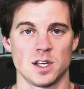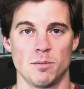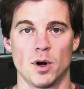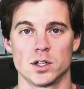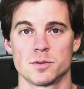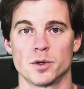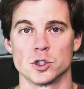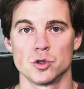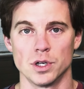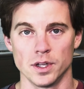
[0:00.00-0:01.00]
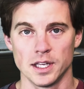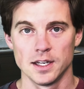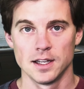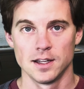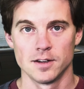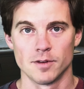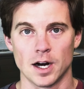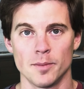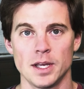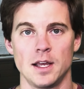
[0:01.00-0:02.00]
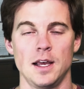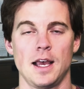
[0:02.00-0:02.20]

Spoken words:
like parts per trillion in the environment,